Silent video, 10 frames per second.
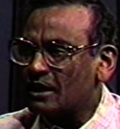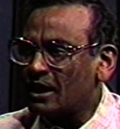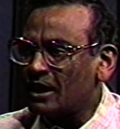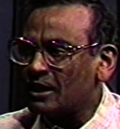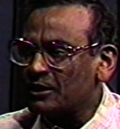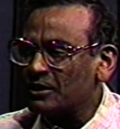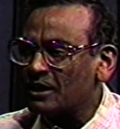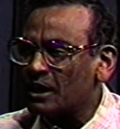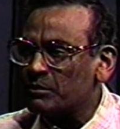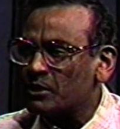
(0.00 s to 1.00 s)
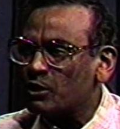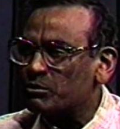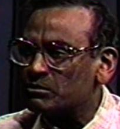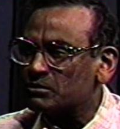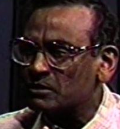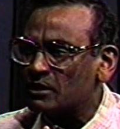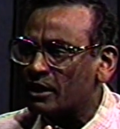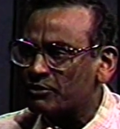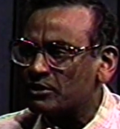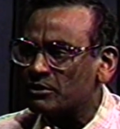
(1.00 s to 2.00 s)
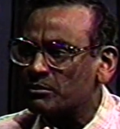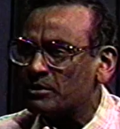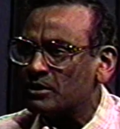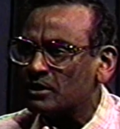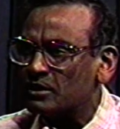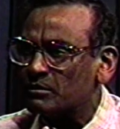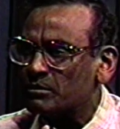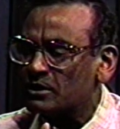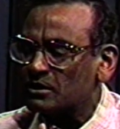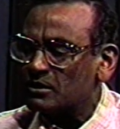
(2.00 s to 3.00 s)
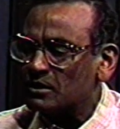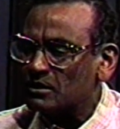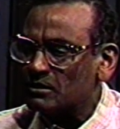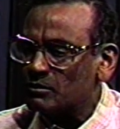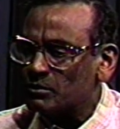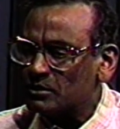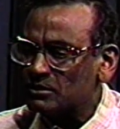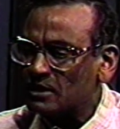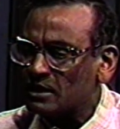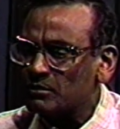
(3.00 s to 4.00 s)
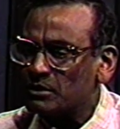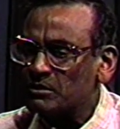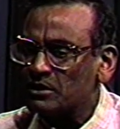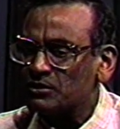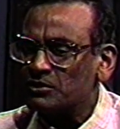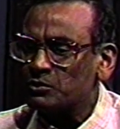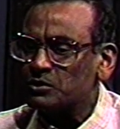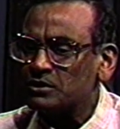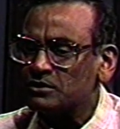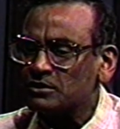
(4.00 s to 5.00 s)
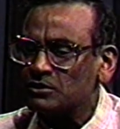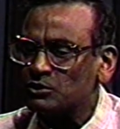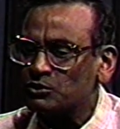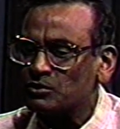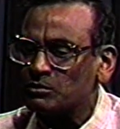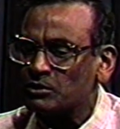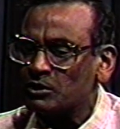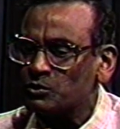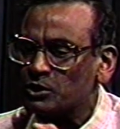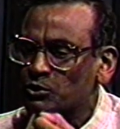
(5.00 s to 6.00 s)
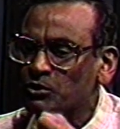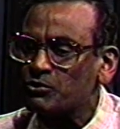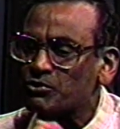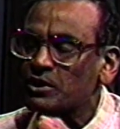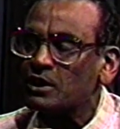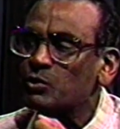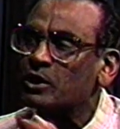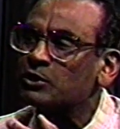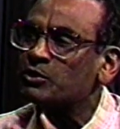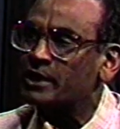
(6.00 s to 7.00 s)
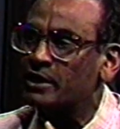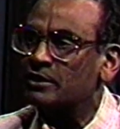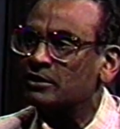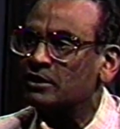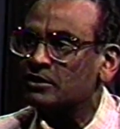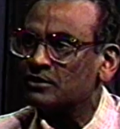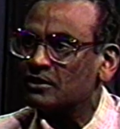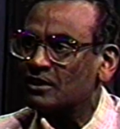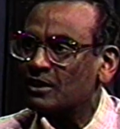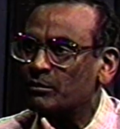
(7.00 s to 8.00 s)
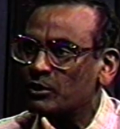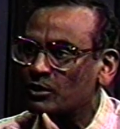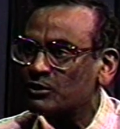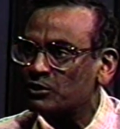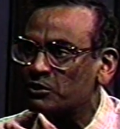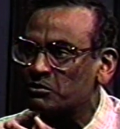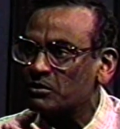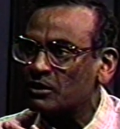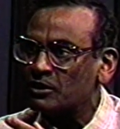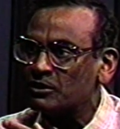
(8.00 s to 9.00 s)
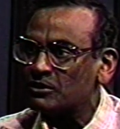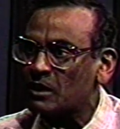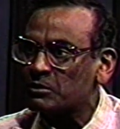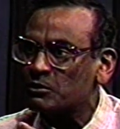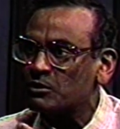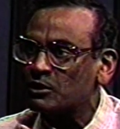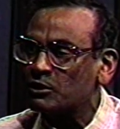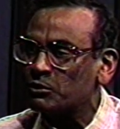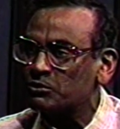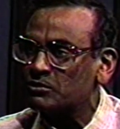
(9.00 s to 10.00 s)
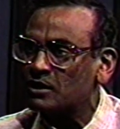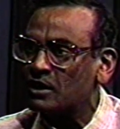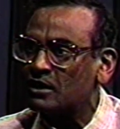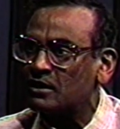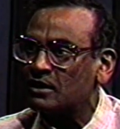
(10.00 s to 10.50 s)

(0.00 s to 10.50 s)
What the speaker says: And I think I'm now largely repeating it, but it's slightly maybe in different words. It's useful because we don't really want to hear this, because it is absolutely close to the heart.